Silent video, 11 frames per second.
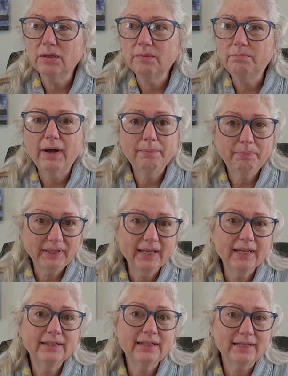my
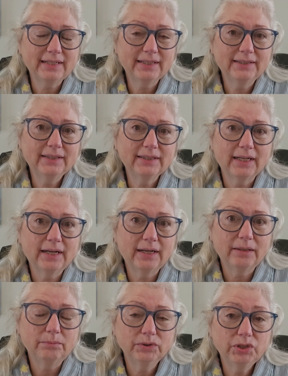plan is
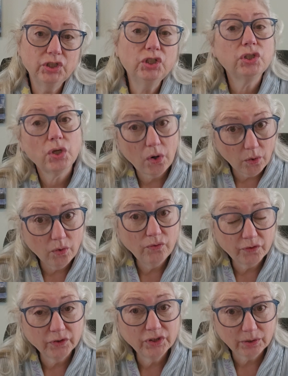to sew
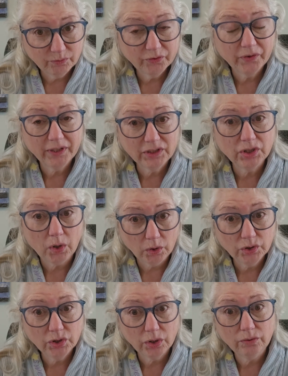for some friends
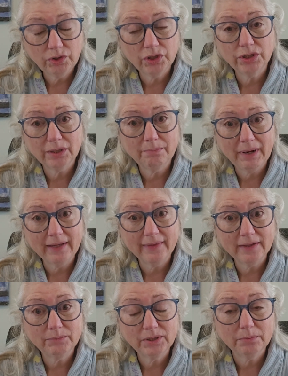also, just to make
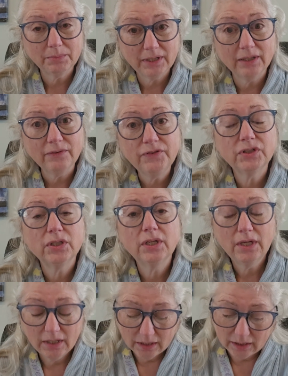them some gifts.
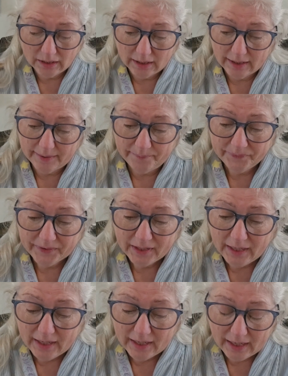
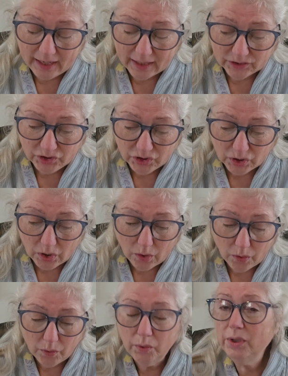And
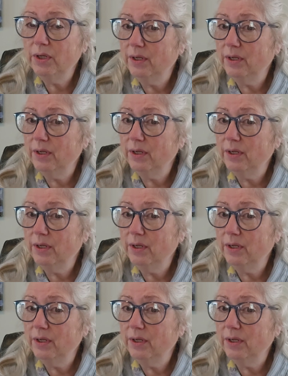so